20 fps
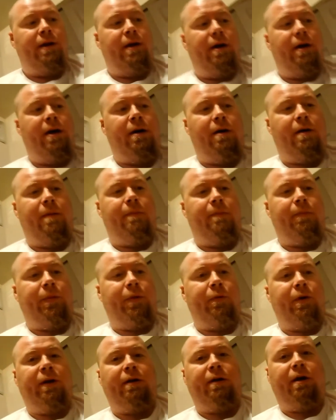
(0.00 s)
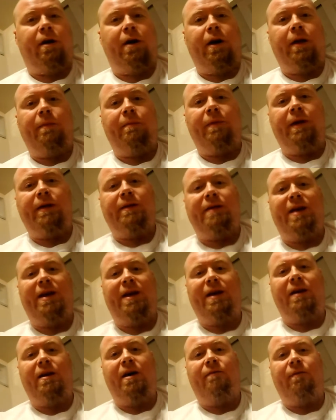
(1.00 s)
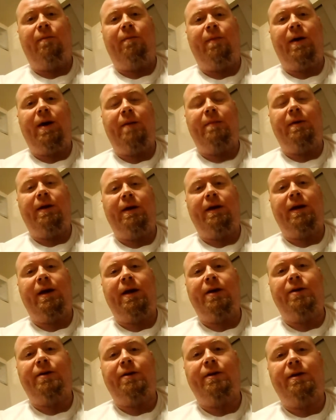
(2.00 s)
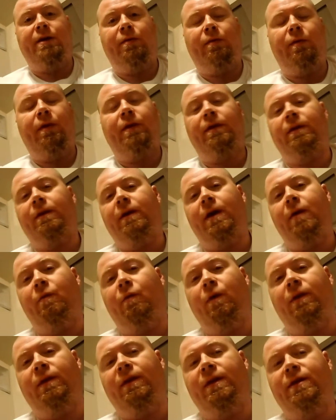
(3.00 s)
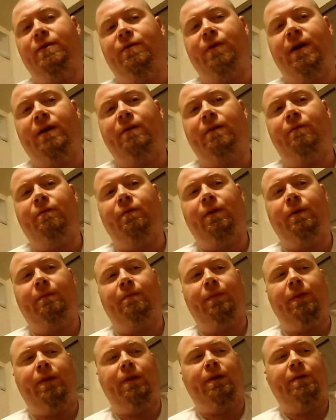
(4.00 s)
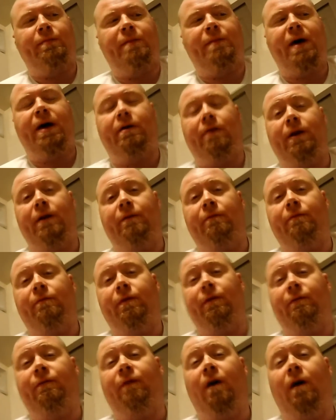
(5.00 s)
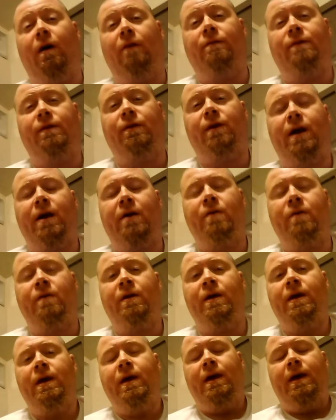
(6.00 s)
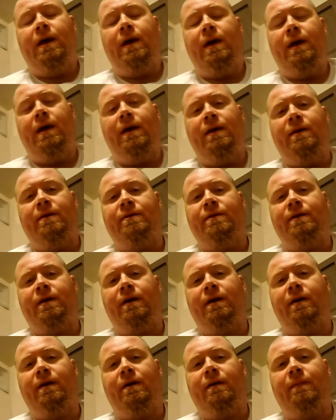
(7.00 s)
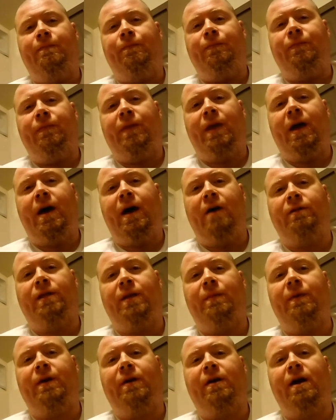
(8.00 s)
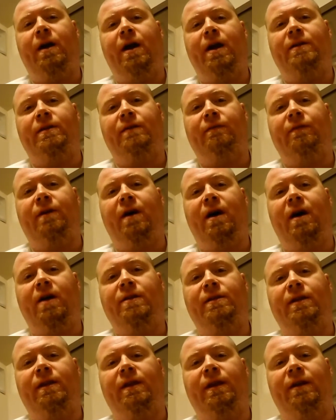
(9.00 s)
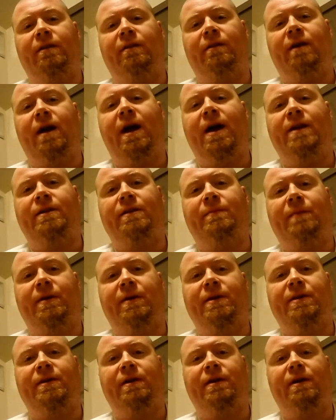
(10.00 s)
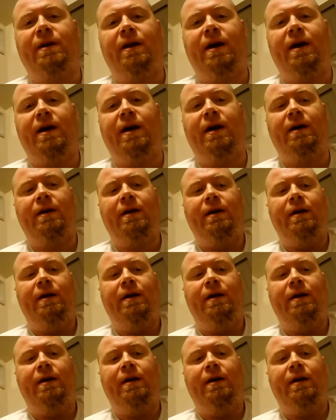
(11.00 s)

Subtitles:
regarding being taken off of pain medication, and what this matter revolves around is how Democrats have constantly harassed my son and I.